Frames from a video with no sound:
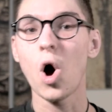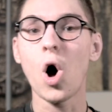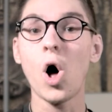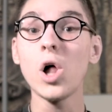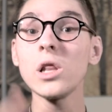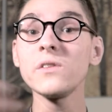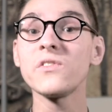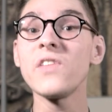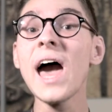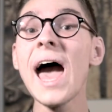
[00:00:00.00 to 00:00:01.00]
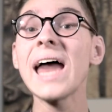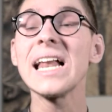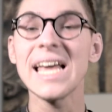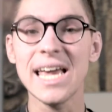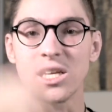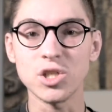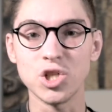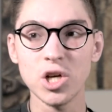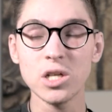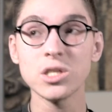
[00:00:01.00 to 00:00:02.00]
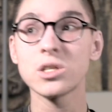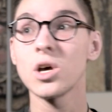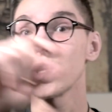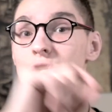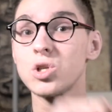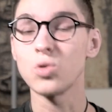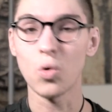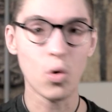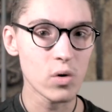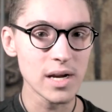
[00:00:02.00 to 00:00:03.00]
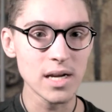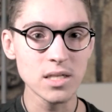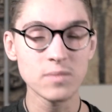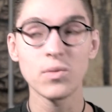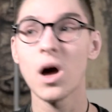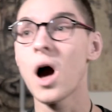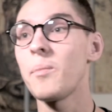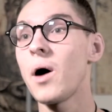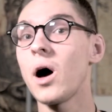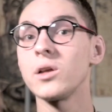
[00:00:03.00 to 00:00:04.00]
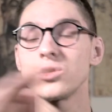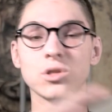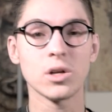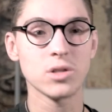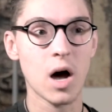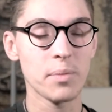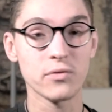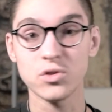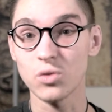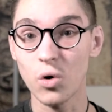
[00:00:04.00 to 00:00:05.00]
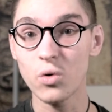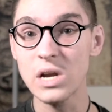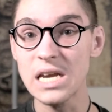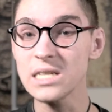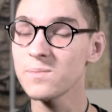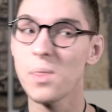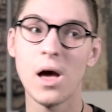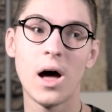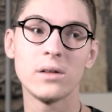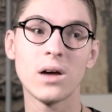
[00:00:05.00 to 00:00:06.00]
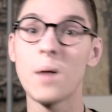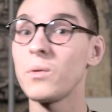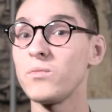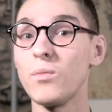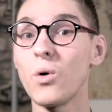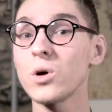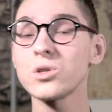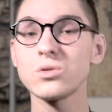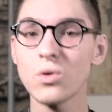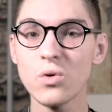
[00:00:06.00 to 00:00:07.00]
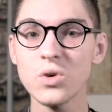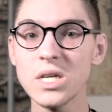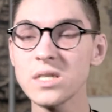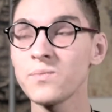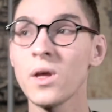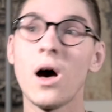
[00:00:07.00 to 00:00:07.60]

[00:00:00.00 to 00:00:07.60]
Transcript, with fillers: All of that is just stories upon top of stories on top of more stories,